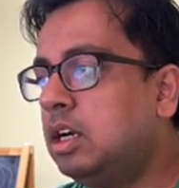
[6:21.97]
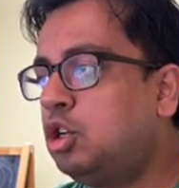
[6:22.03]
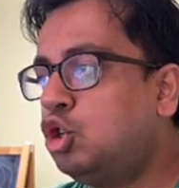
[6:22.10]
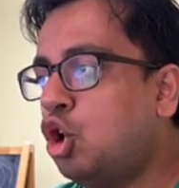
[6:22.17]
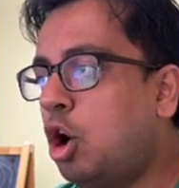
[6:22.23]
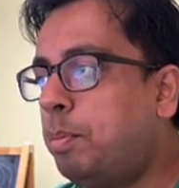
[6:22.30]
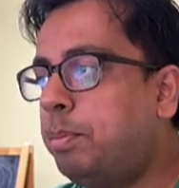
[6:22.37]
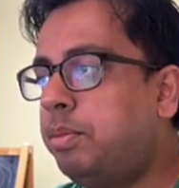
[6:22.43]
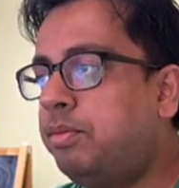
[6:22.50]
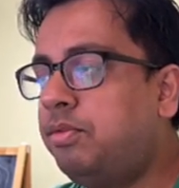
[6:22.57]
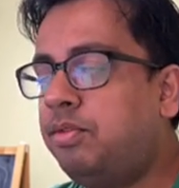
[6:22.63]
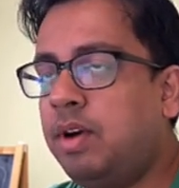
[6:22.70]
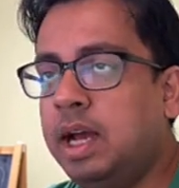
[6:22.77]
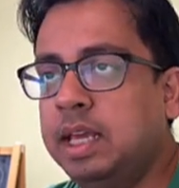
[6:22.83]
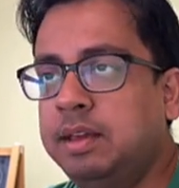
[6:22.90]
top
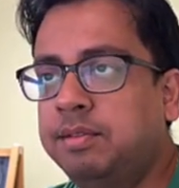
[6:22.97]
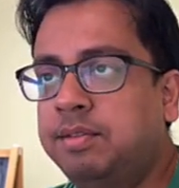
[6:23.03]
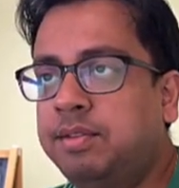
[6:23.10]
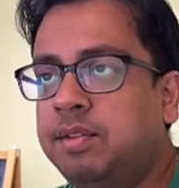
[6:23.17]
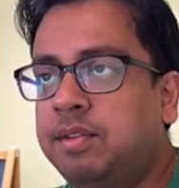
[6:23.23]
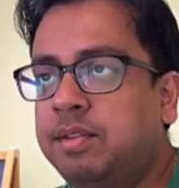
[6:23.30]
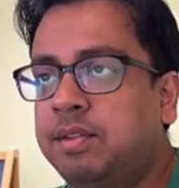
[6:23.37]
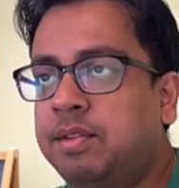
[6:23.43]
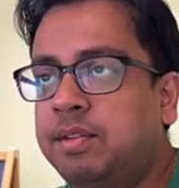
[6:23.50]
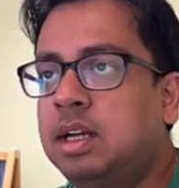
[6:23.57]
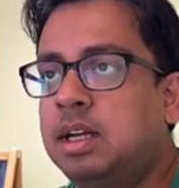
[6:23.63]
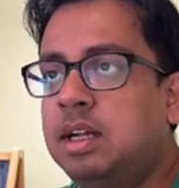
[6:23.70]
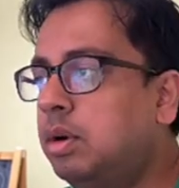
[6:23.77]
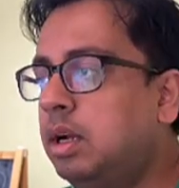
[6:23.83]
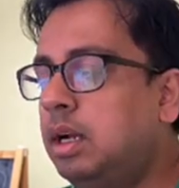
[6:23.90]
five
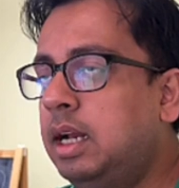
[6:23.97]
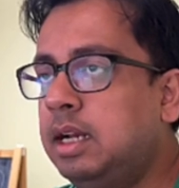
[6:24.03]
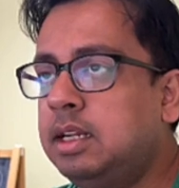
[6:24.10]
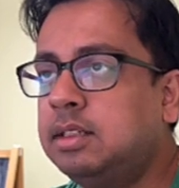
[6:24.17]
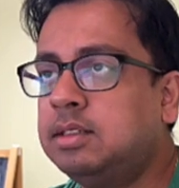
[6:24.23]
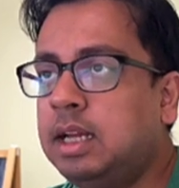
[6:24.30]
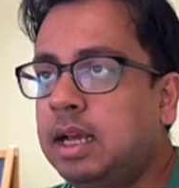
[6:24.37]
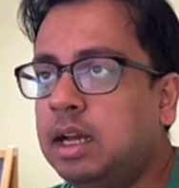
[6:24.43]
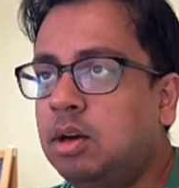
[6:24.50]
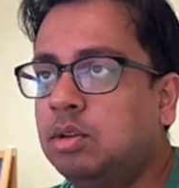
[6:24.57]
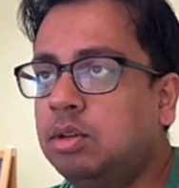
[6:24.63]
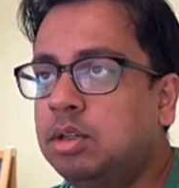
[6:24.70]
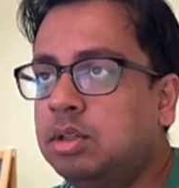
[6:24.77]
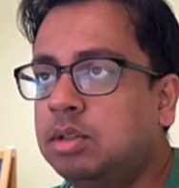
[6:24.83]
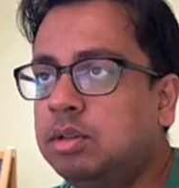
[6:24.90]
latest
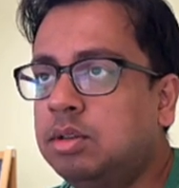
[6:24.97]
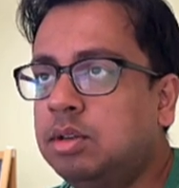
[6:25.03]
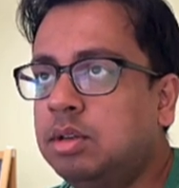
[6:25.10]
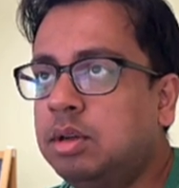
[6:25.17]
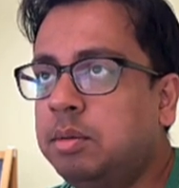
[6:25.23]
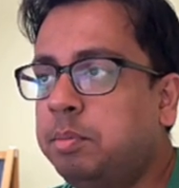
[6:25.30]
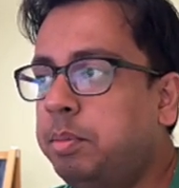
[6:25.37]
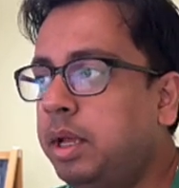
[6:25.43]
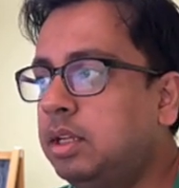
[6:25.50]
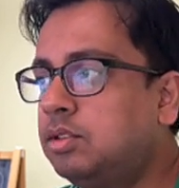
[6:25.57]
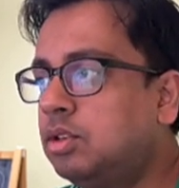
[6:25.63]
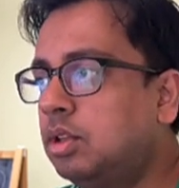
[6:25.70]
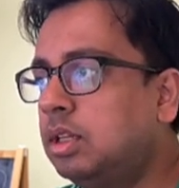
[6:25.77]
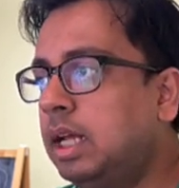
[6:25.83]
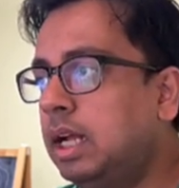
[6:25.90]
account based
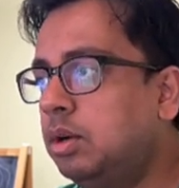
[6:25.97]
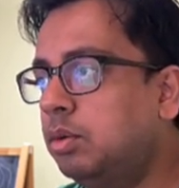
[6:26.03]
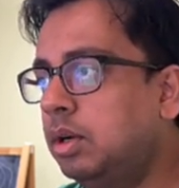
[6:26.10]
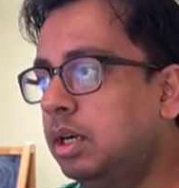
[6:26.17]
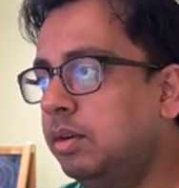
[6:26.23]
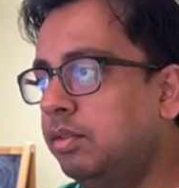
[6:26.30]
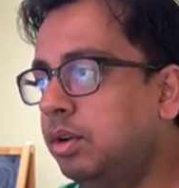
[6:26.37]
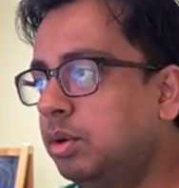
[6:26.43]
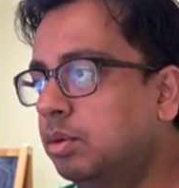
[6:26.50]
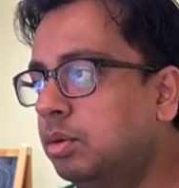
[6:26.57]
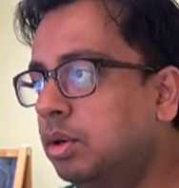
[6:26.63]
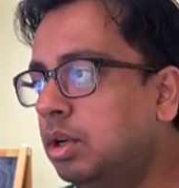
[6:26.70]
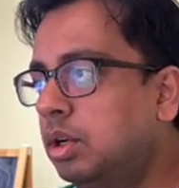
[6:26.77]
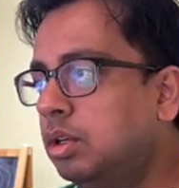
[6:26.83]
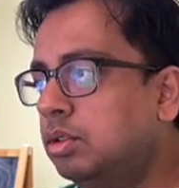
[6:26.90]
on the annual revenue
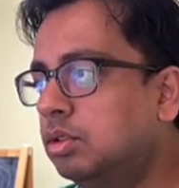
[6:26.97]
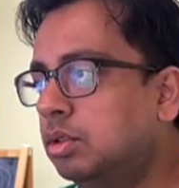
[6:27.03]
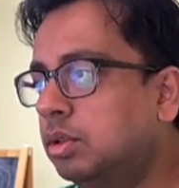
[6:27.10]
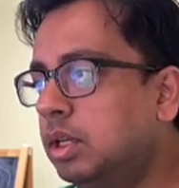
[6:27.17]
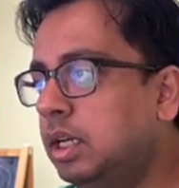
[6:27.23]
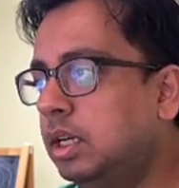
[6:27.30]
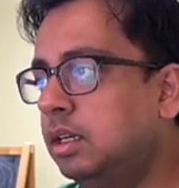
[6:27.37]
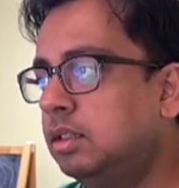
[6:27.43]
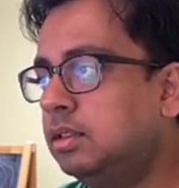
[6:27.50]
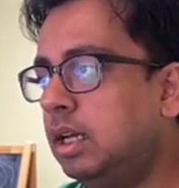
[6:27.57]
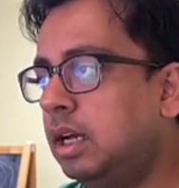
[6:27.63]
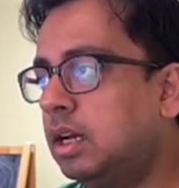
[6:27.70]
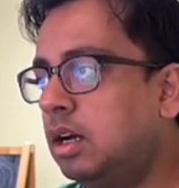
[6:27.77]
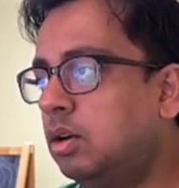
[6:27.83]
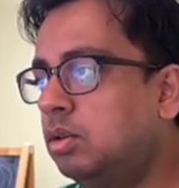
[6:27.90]
so here is
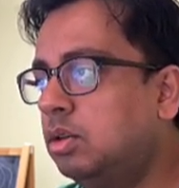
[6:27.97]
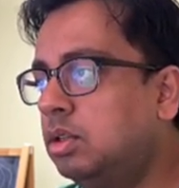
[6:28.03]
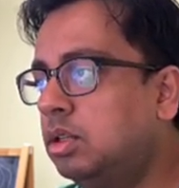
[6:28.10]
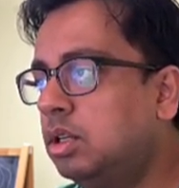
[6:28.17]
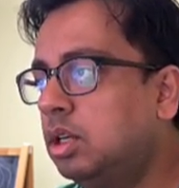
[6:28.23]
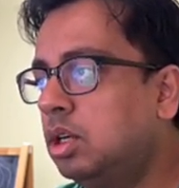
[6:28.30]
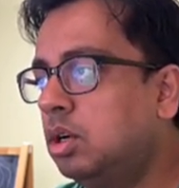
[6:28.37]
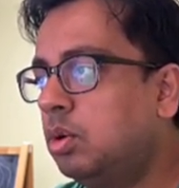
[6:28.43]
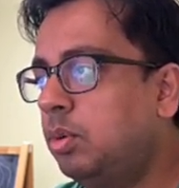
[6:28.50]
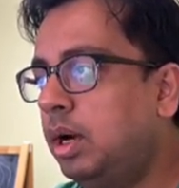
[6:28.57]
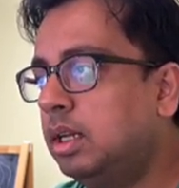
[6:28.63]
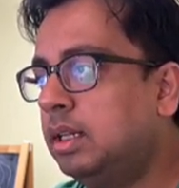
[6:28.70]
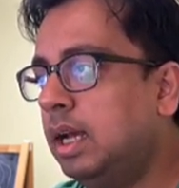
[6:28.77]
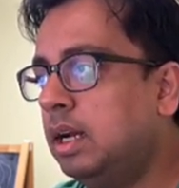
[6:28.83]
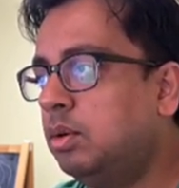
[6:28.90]
account where
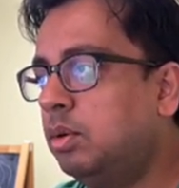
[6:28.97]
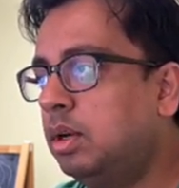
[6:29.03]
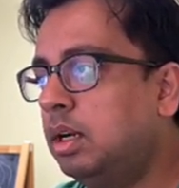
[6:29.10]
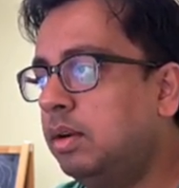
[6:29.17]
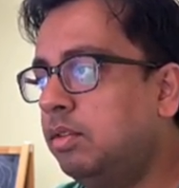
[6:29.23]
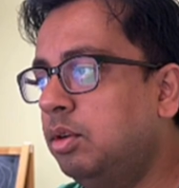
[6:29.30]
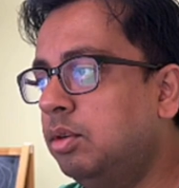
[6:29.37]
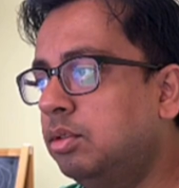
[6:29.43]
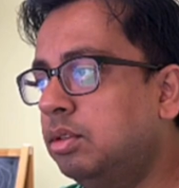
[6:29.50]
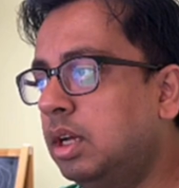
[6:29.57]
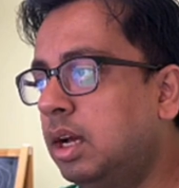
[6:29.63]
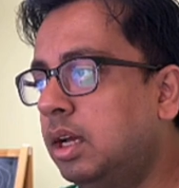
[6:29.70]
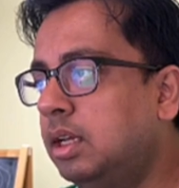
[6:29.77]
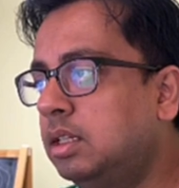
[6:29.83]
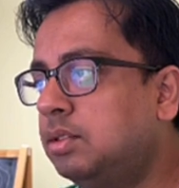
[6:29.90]
the annual revenue is
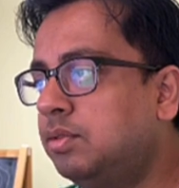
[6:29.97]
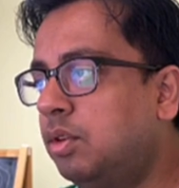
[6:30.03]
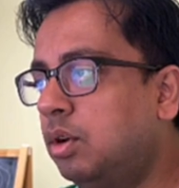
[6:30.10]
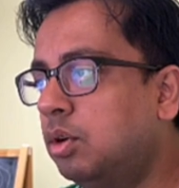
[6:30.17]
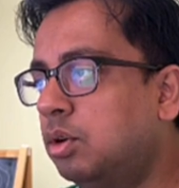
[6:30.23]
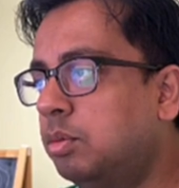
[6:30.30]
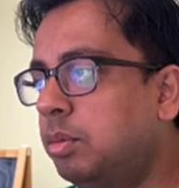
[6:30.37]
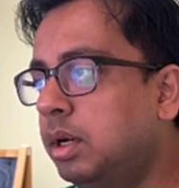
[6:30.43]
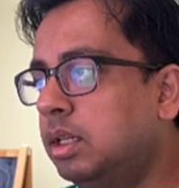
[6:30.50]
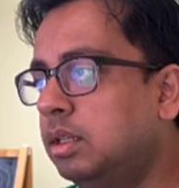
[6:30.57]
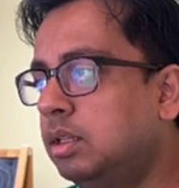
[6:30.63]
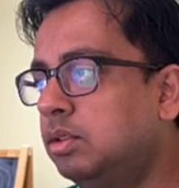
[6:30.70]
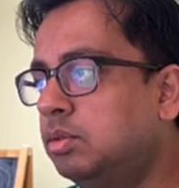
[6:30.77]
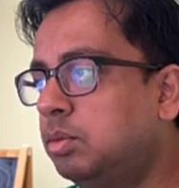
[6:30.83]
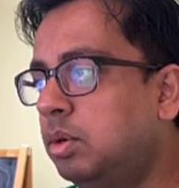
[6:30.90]
highest followed by
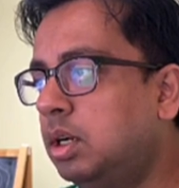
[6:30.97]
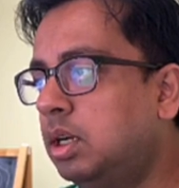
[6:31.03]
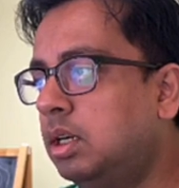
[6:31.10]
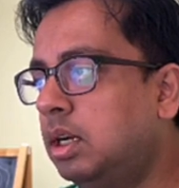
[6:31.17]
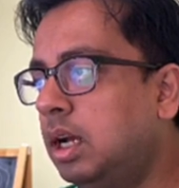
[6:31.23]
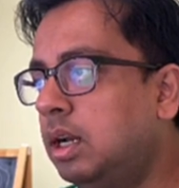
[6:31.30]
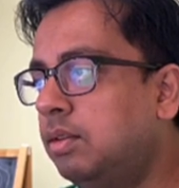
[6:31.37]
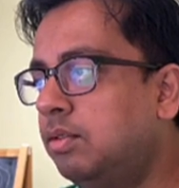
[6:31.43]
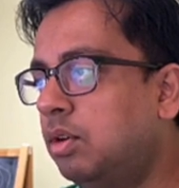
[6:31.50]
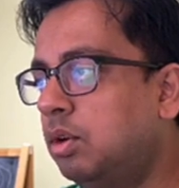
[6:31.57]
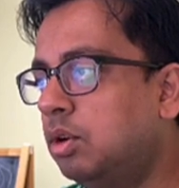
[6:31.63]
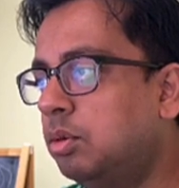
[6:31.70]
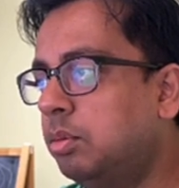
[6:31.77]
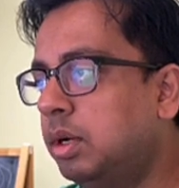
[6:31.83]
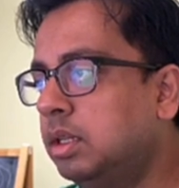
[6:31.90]
this one and
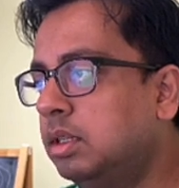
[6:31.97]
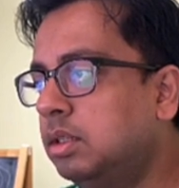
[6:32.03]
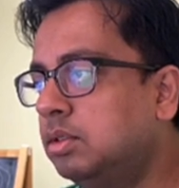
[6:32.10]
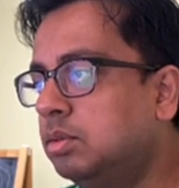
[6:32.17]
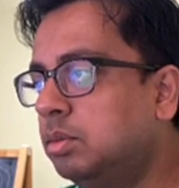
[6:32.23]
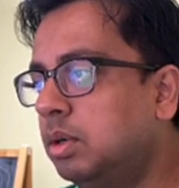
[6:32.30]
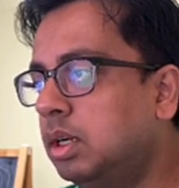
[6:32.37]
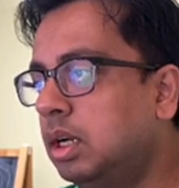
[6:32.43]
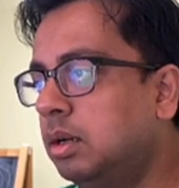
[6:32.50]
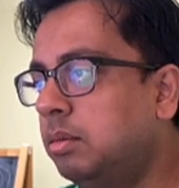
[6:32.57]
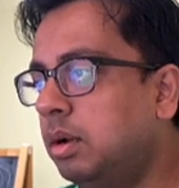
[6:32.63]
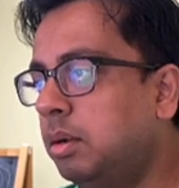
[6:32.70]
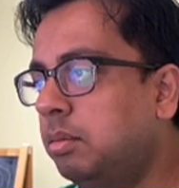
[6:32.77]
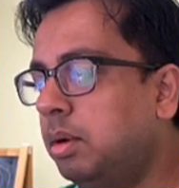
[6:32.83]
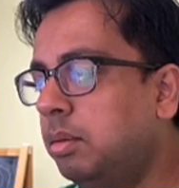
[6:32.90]
followed by this one and
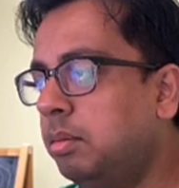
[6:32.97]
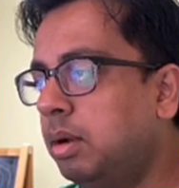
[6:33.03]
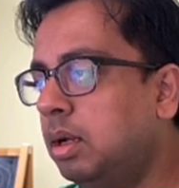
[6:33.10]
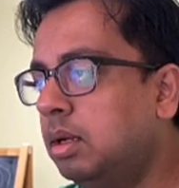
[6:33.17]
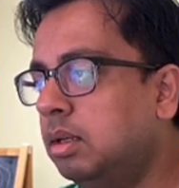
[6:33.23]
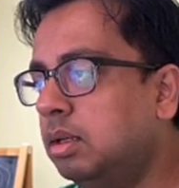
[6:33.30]
blah blah blah